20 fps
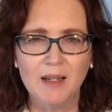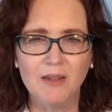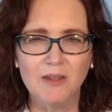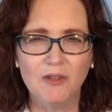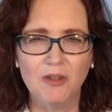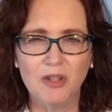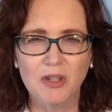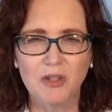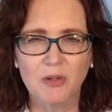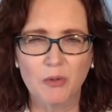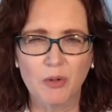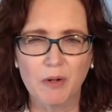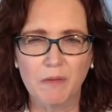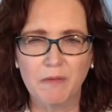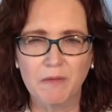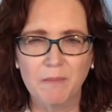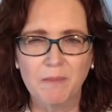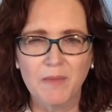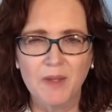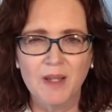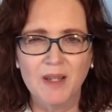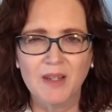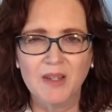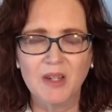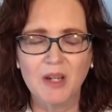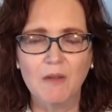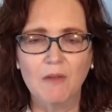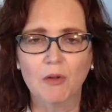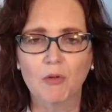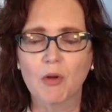just sort of see
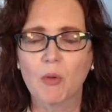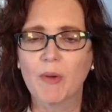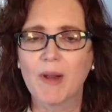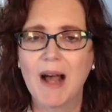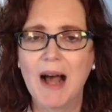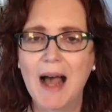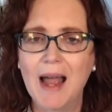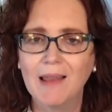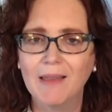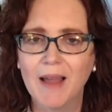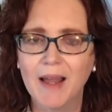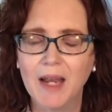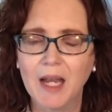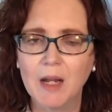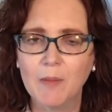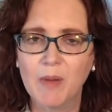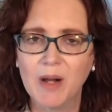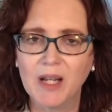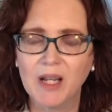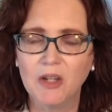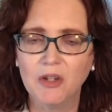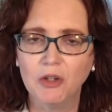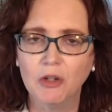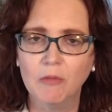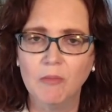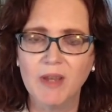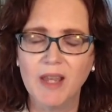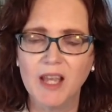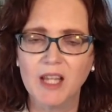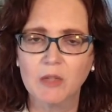if the Lord would highlight anybody to
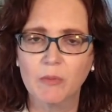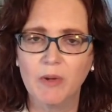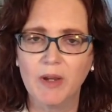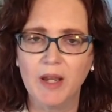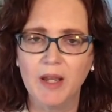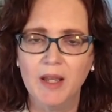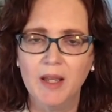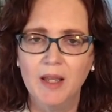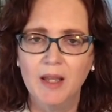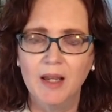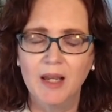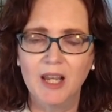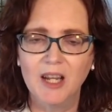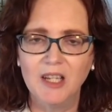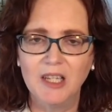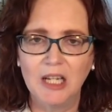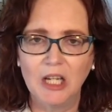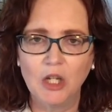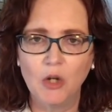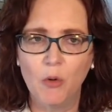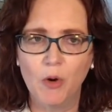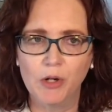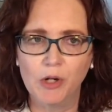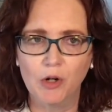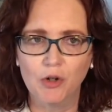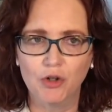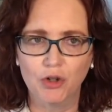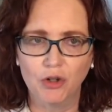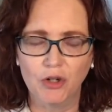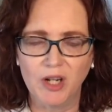me as we continue on our
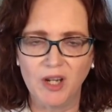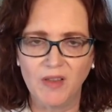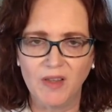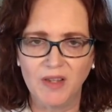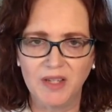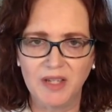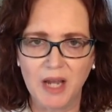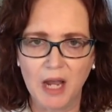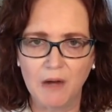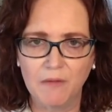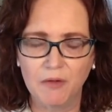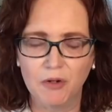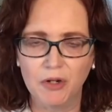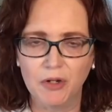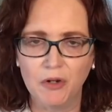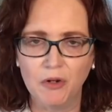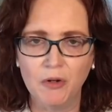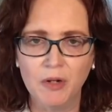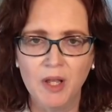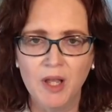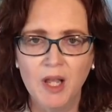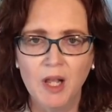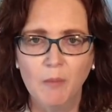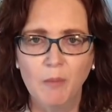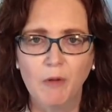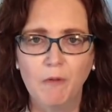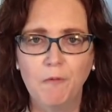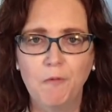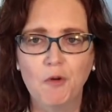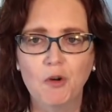journey this afternoon.
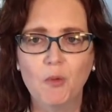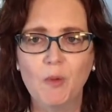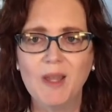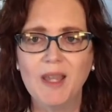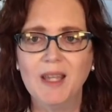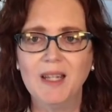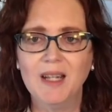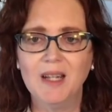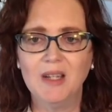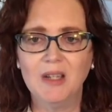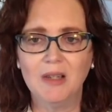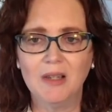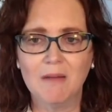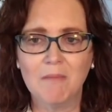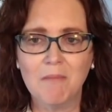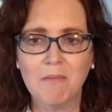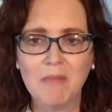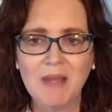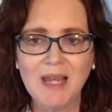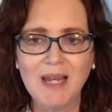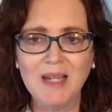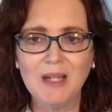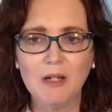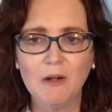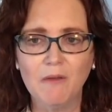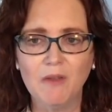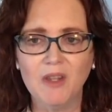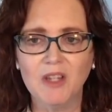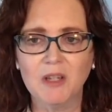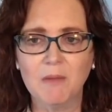Before we get into the meat of
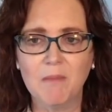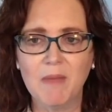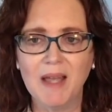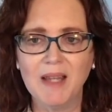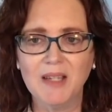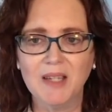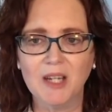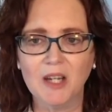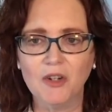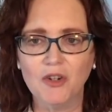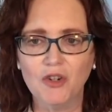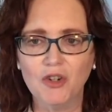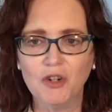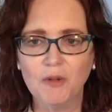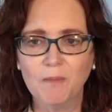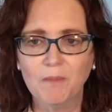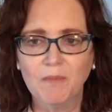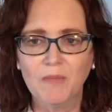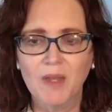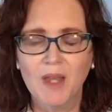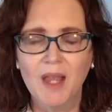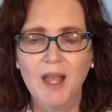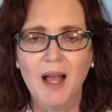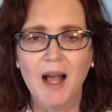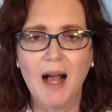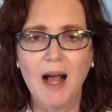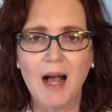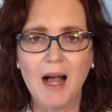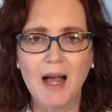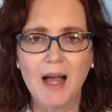this message,
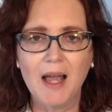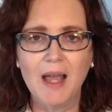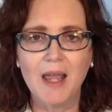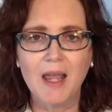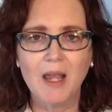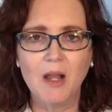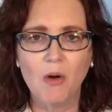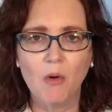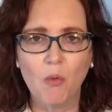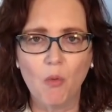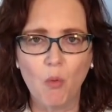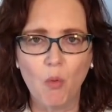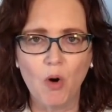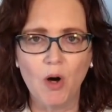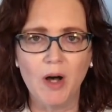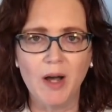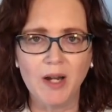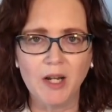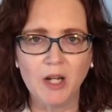I want